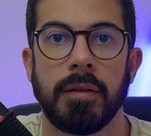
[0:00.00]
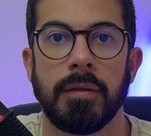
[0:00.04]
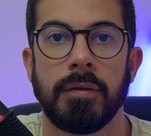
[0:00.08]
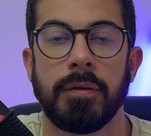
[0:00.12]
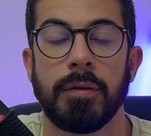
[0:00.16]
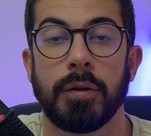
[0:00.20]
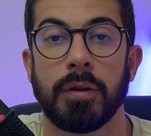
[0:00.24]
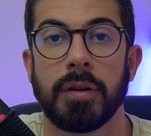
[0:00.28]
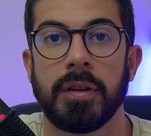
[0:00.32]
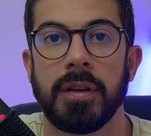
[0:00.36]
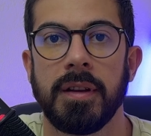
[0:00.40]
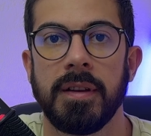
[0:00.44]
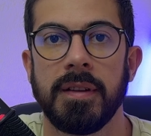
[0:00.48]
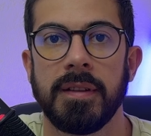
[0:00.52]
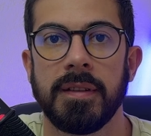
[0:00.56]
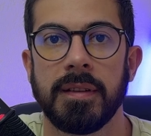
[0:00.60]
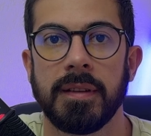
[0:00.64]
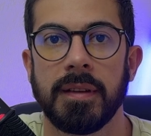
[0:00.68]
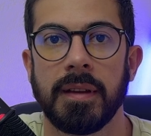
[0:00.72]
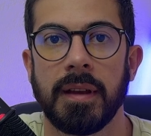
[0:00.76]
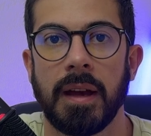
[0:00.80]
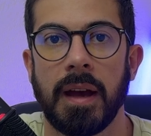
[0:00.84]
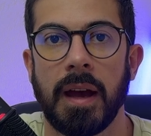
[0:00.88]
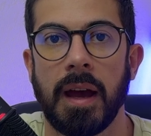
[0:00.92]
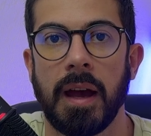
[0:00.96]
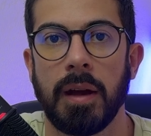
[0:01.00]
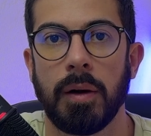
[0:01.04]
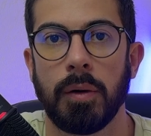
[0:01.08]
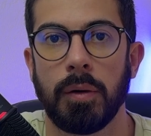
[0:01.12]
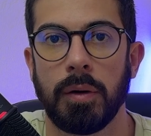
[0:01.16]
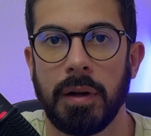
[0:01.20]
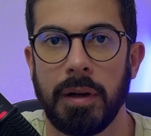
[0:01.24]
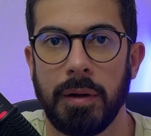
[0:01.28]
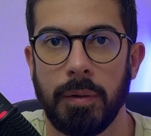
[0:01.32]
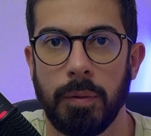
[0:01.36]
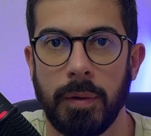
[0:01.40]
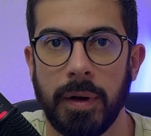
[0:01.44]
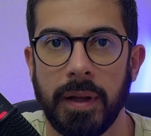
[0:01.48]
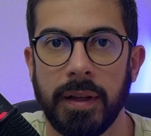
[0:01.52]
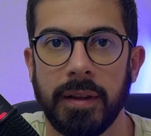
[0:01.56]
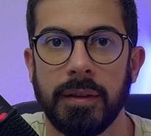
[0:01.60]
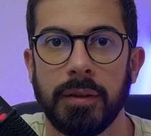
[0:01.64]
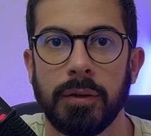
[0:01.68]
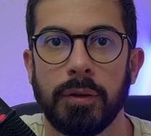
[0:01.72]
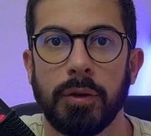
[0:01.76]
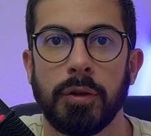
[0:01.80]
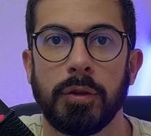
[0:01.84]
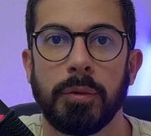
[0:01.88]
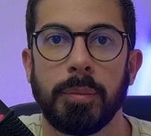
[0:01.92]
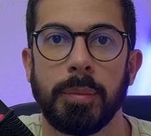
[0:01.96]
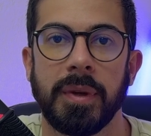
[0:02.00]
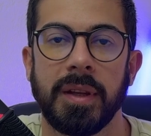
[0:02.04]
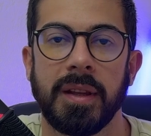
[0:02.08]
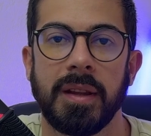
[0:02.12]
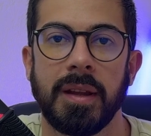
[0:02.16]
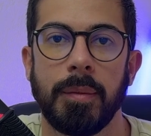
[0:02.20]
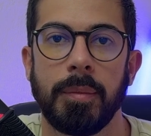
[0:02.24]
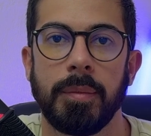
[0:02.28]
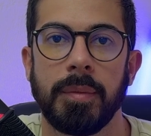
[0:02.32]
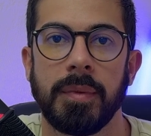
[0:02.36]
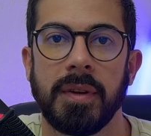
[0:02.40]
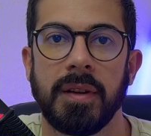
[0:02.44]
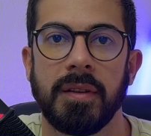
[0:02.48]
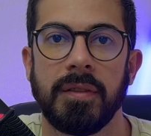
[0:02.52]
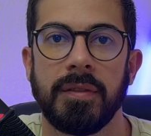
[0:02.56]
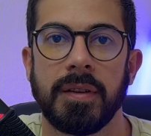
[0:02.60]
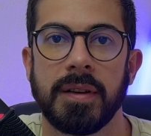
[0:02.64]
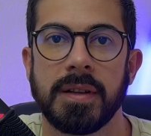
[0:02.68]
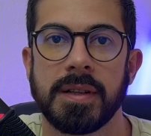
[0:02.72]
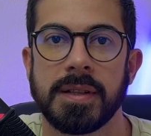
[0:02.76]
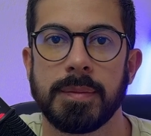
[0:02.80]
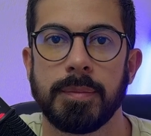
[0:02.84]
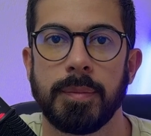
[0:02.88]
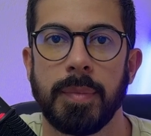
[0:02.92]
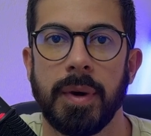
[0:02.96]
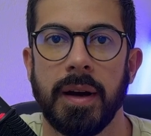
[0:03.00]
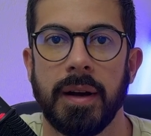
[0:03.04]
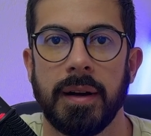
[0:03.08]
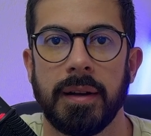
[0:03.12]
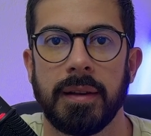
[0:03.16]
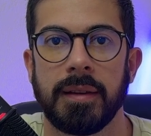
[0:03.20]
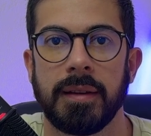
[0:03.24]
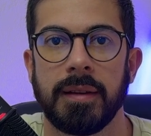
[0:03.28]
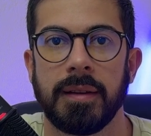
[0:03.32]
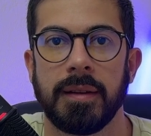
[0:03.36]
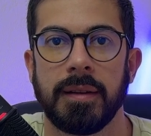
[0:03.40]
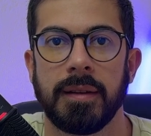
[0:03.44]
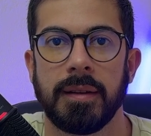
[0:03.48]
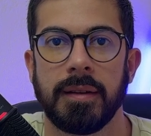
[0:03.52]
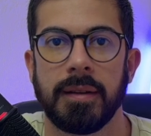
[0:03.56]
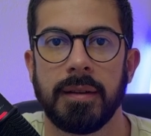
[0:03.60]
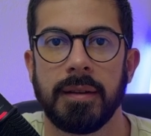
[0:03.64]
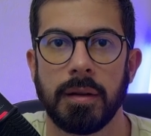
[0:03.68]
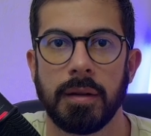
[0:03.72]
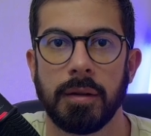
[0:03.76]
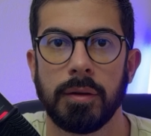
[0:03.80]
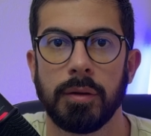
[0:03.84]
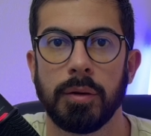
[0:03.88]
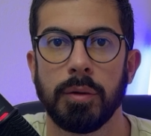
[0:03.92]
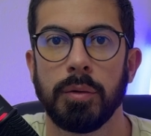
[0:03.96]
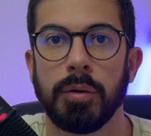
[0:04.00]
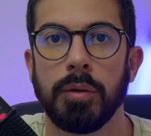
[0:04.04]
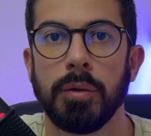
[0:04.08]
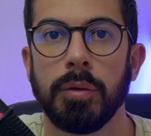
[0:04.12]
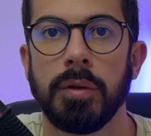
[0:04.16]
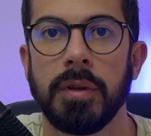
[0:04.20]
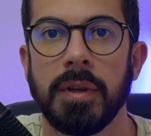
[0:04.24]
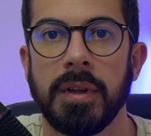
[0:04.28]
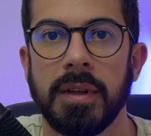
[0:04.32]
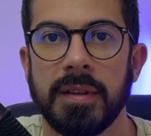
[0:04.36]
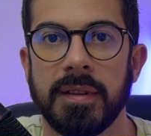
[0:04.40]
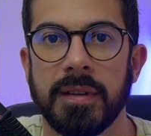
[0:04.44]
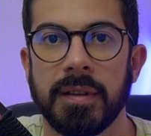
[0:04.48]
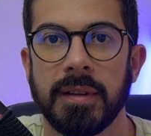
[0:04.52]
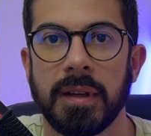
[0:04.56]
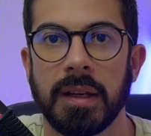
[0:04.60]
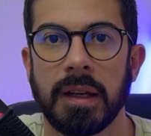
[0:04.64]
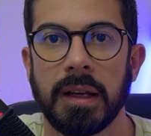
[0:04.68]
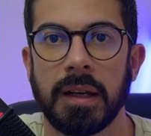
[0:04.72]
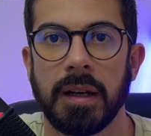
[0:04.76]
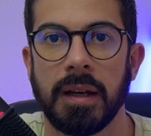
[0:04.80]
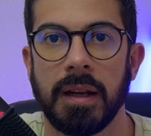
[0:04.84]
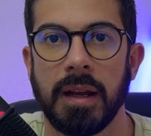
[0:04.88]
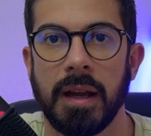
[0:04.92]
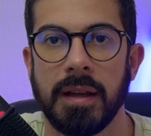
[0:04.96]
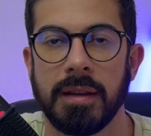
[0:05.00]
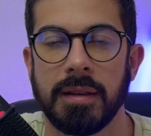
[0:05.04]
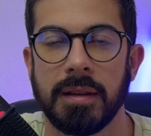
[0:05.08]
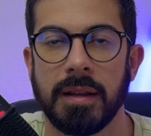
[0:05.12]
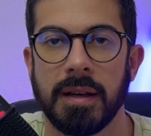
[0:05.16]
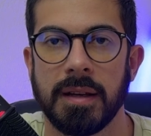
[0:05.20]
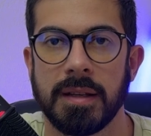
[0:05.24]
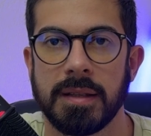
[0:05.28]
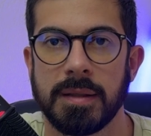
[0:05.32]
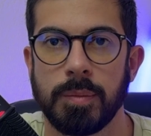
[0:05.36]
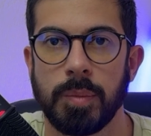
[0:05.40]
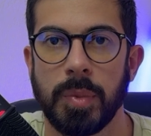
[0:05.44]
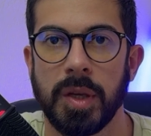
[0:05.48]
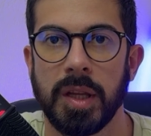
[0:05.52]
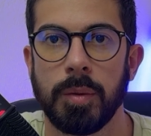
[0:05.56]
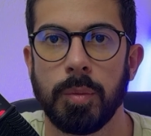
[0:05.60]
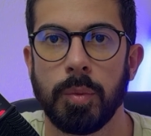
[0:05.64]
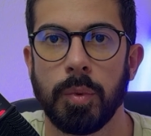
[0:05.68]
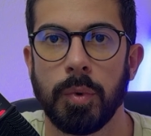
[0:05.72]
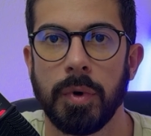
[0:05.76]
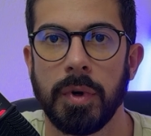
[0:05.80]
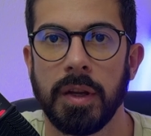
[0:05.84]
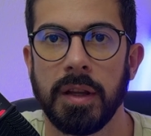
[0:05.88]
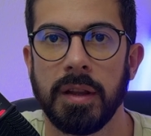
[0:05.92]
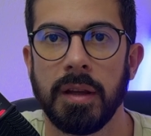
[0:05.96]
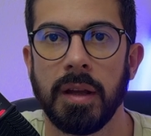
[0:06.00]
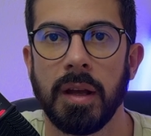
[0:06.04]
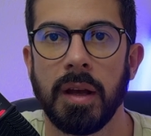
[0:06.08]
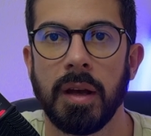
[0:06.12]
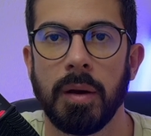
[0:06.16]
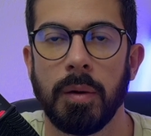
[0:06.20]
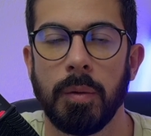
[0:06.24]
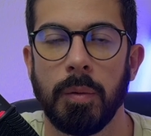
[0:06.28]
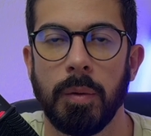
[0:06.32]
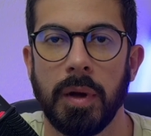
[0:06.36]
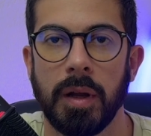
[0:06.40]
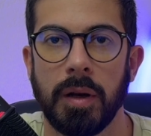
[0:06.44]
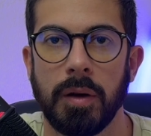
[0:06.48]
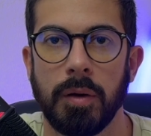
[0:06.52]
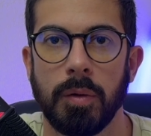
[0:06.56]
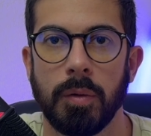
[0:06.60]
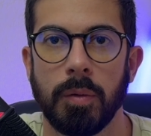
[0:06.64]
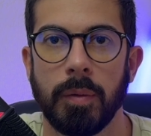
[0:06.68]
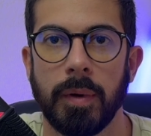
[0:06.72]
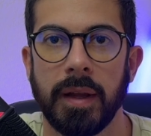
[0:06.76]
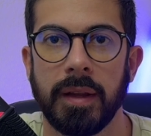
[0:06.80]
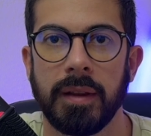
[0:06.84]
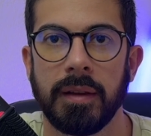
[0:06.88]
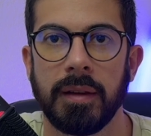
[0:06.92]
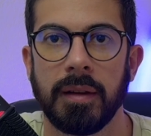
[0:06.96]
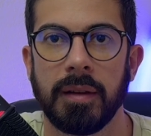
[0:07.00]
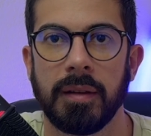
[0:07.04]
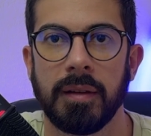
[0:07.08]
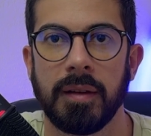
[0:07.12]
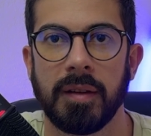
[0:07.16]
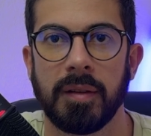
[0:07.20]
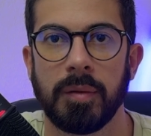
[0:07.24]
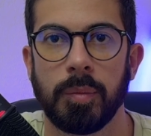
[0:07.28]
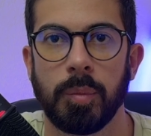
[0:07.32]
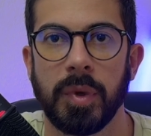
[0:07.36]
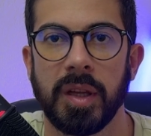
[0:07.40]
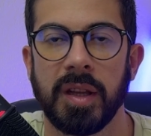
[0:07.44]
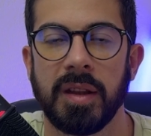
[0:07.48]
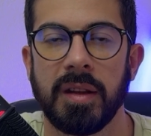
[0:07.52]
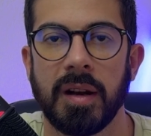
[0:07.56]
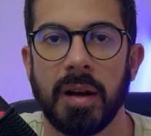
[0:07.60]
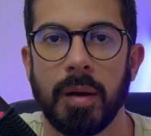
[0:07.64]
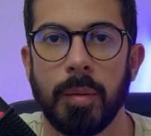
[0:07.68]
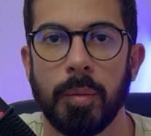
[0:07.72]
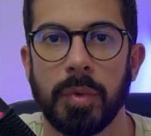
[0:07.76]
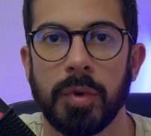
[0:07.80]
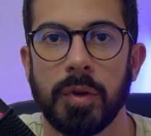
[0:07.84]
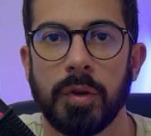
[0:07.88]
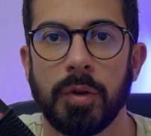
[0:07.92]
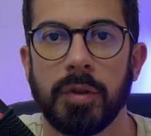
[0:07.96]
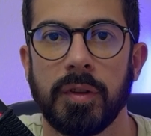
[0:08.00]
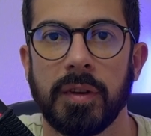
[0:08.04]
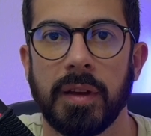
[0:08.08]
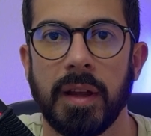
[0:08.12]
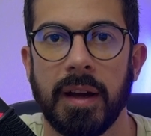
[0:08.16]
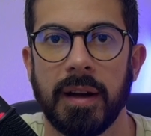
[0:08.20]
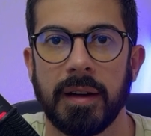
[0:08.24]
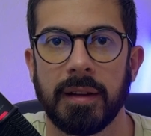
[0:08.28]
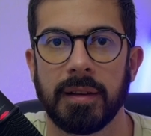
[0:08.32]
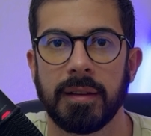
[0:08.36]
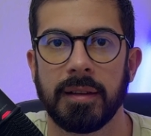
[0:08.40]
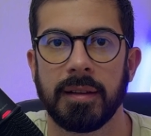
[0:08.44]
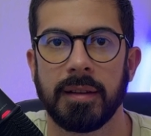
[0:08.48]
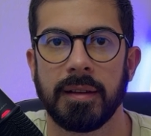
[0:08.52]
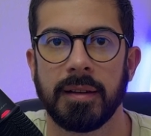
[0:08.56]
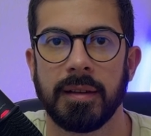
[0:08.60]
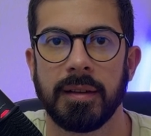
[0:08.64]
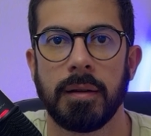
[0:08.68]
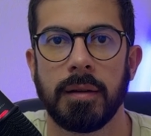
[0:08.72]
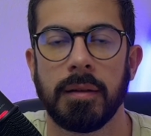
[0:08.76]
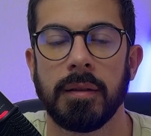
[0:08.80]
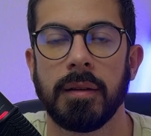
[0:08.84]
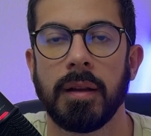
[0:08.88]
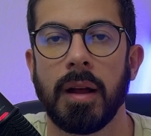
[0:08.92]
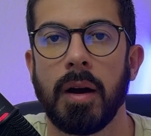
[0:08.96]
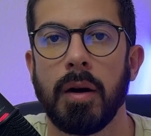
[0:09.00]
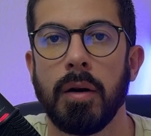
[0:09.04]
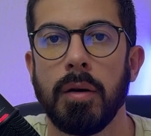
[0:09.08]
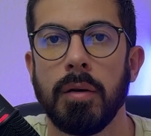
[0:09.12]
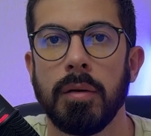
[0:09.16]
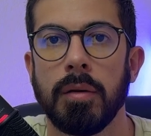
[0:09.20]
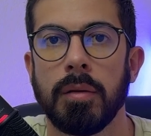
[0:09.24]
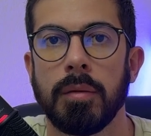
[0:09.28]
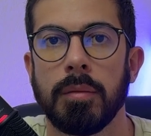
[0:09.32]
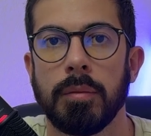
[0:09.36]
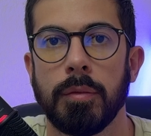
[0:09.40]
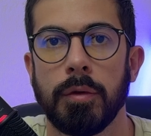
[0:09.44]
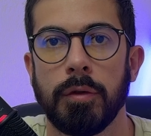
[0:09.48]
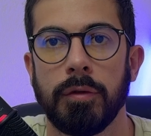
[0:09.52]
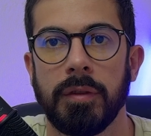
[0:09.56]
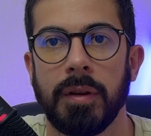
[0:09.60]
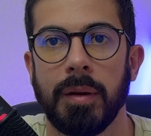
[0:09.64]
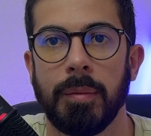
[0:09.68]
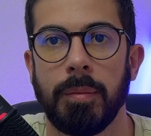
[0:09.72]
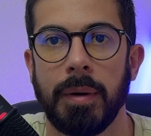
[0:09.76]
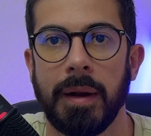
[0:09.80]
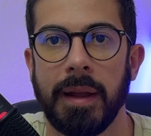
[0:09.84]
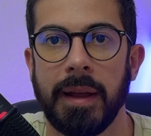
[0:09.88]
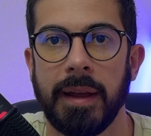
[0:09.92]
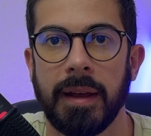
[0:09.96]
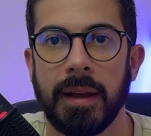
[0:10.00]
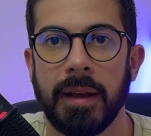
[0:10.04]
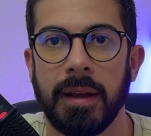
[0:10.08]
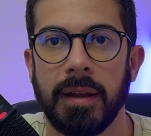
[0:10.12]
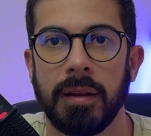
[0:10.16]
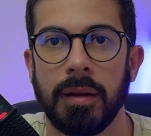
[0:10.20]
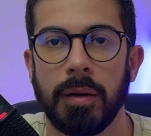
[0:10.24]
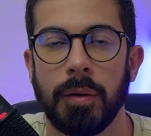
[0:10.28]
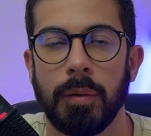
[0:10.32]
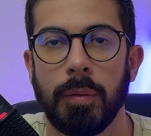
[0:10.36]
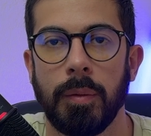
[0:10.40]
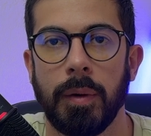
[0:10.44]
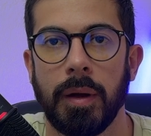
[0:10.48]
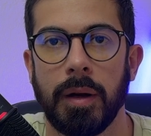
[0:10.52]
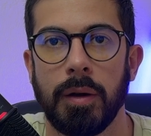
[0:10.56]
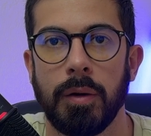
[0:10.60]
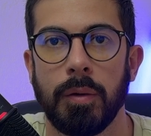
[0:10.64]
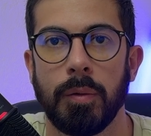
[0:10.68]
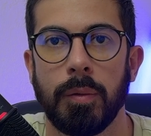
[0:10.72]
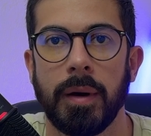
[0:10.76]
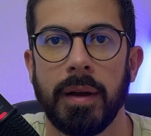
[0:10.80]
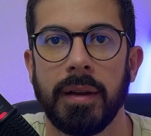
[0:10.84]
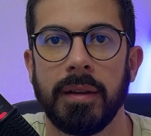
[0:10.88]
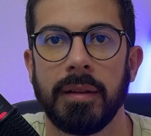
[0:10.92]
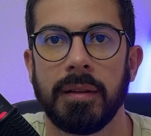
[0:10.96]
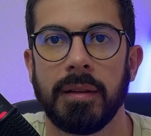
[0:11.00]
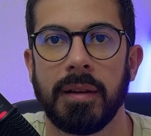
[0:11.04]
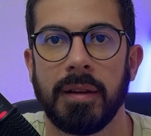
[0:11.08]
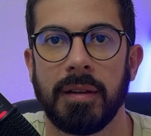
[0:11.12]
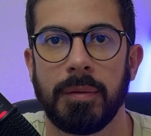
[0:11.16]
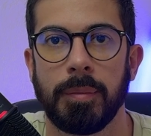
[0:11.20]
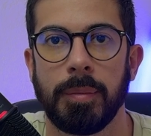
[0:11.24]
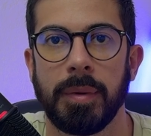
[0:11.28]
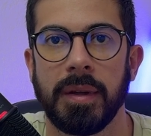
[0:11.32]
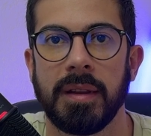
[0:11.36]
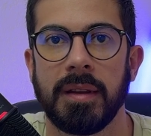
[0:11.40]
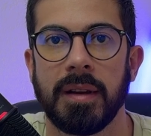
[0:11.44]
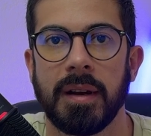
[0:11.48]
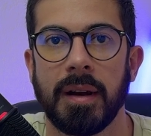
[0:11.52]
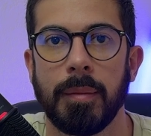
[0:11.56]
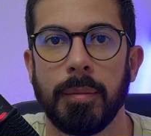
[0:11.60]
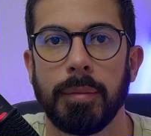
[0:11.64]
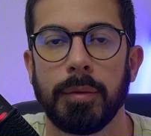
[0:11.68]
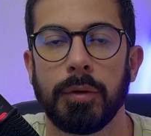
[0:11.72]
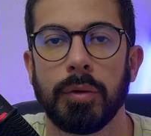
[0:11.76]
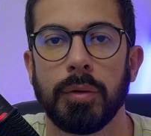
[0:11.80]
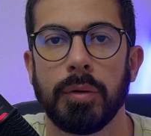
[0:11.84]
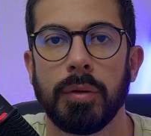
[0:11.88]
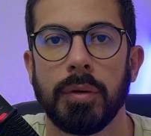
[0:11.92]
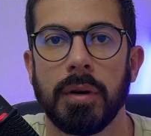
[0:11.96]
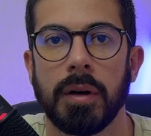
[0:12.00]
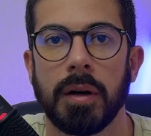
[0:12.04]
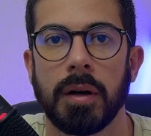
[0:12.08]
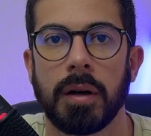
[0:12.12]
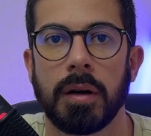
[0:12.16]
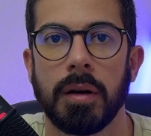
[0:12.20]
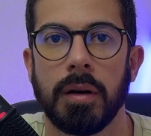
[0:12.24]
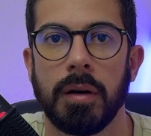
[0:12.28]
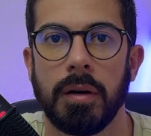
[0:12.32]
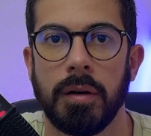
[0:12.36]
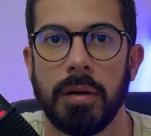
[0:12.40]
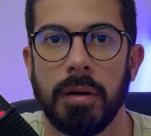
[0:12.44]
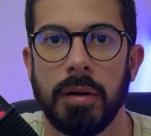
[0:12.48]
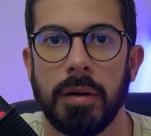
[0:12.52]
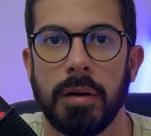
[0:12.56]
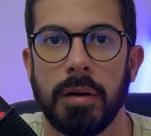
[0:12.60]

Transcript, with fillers: For this, I only want to speed up the first part. To do this, create a speed point where you want the speed ramp to start. Now, move the playhead where you want the speed ramp to occur.